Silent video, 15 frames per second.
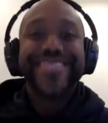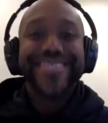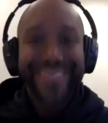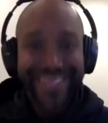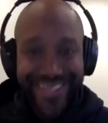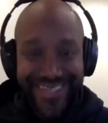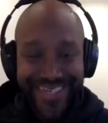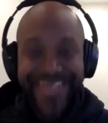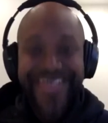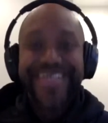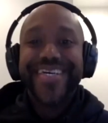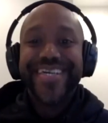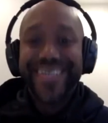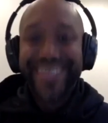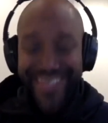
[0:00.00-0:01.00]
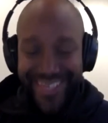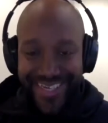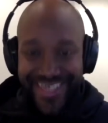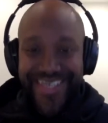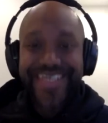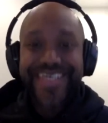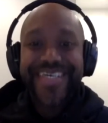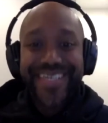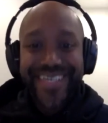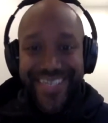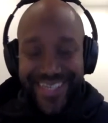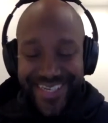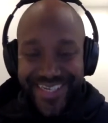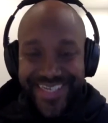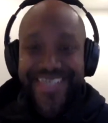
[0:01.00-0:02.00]
know how that's
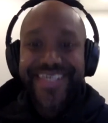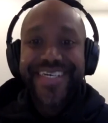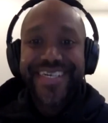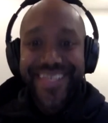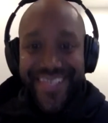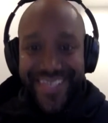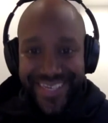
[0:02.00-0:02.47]
okay. And this